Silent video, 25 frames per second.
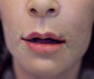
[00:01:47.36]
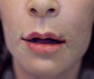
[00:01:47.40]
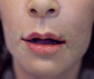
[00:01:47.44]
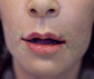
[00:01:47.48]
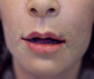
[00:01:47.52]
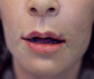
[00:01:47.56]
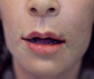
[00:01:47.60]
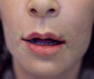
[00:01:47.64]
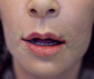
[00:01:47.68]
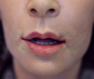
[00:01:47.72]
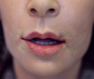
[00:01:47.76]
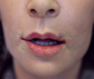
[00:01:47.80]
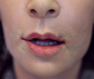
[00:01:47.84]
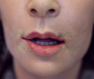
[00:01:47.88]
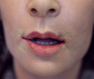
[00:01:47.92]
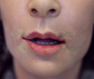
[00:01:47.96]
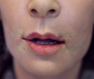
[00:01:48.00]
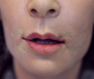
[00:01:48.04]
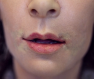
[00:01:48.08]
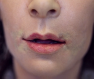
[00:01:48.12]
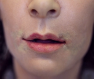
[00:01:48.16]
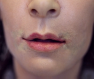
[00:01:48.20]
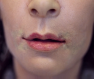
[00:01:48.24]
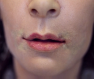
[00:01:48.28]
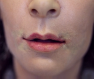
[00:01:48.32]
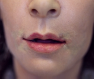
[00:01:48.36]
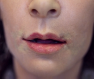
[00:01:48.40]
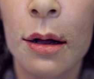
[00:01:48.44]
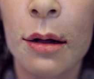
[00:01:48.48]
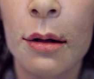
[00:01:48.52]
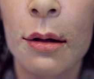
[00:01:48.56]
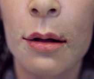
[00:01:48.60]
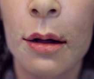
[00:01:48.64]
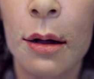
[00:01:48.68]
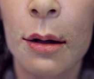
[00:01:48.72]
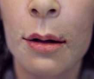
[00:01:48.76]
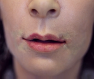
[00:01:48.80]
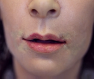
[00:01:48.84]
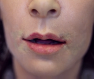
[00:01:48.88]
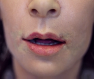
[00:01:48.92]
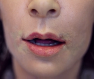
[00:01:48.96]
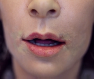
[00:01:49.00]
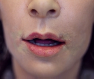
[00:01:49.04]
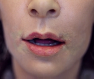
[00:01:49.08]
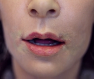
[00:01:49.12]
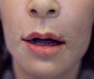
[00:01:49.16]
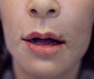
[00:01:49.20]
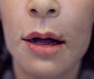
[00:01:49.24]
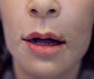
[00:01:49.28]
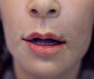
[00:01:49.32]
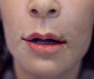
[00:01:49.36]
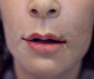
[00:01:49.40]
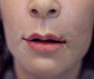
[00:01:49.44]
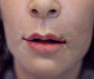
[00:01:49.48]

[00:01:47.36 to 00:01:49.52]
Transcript: synchronize lip movements with the speech,